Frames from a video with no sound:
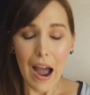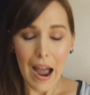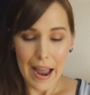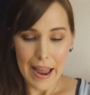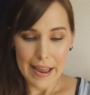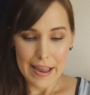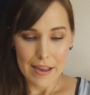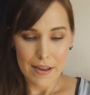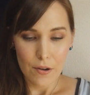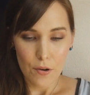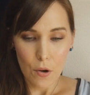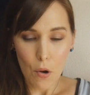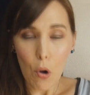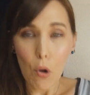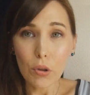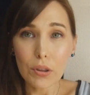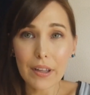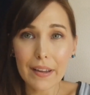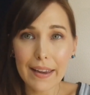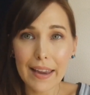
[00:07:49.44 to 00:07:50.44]
I
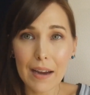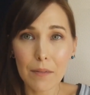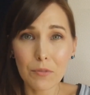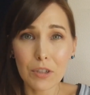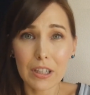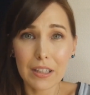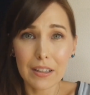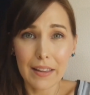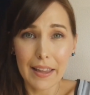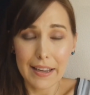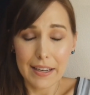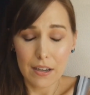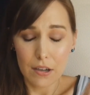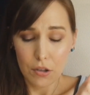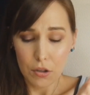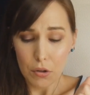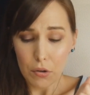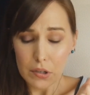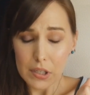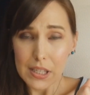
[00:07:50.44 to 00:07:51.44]
hold the camera like
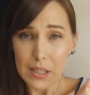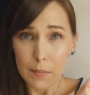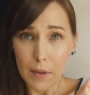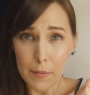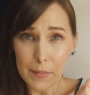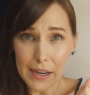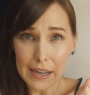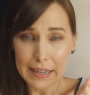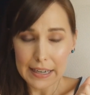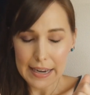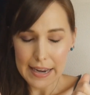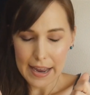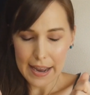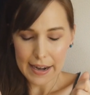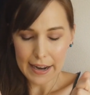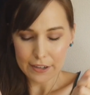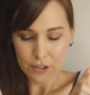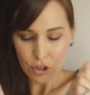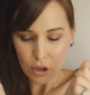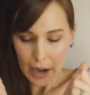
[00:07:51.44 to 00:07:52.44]
close to my body
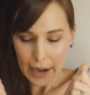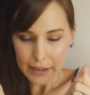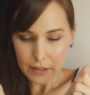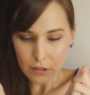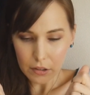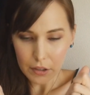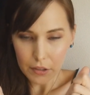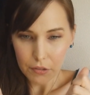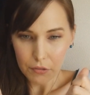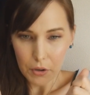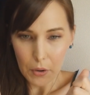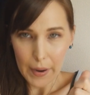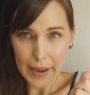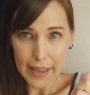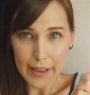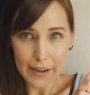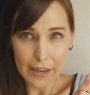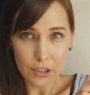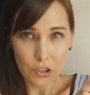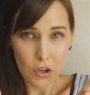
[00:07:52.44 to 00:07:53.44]
and I try to look through
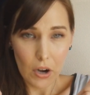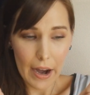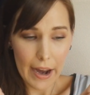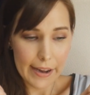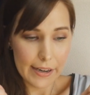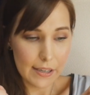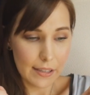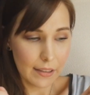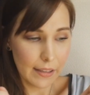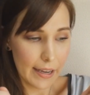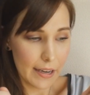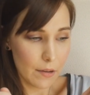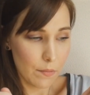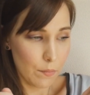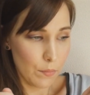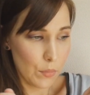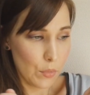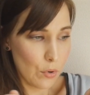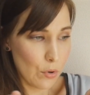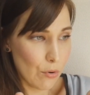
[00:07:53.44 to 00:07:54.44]
it and I try to
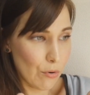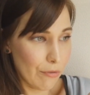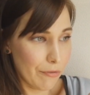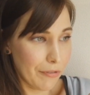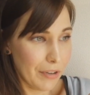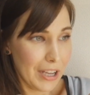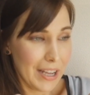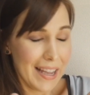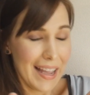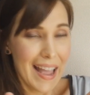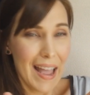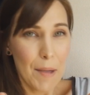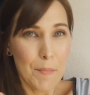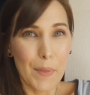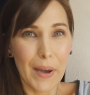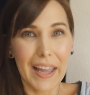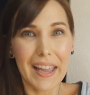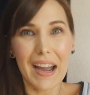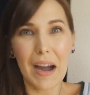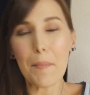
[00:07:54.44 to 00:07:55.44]
like move,
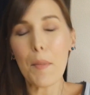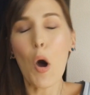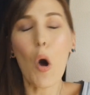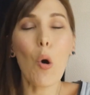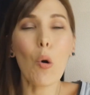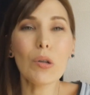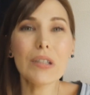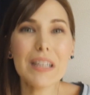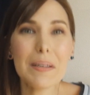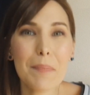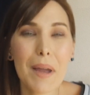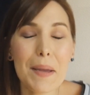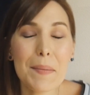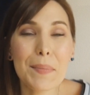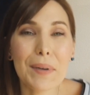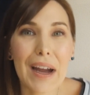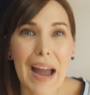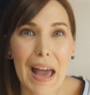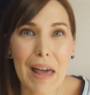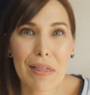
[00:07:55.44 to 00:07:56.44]
but I'm holding my
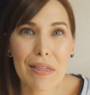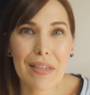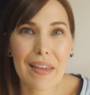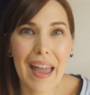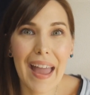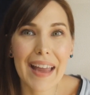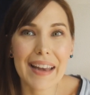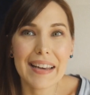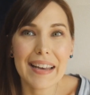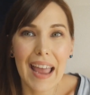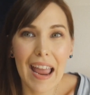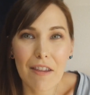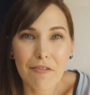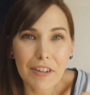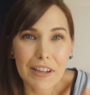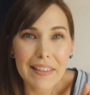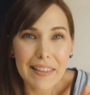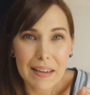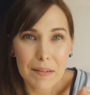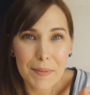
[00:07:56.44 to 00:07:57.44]
breath and
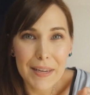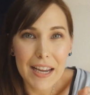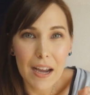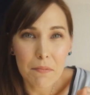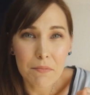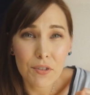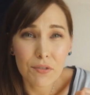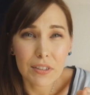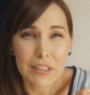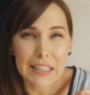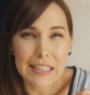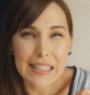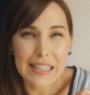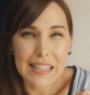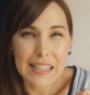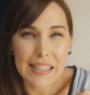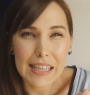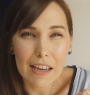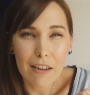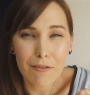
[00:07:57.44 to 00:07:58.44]
everything becomes really
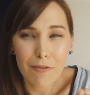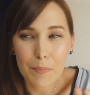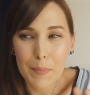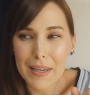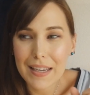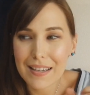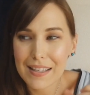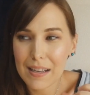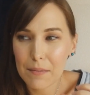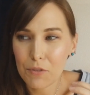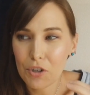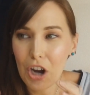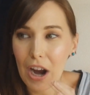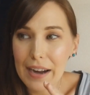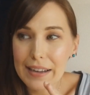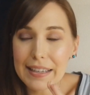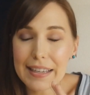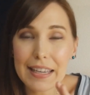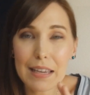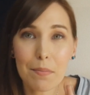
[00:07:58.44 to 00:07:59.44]
stiff because I'm
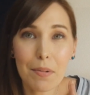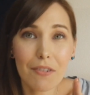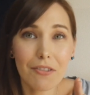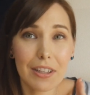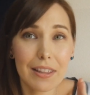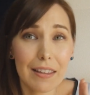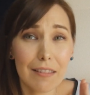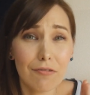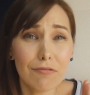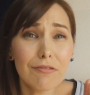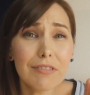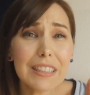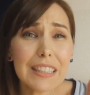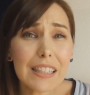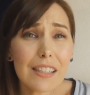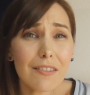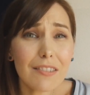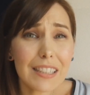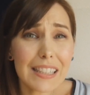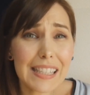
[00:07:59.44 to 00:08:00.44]
trying to keep everything really,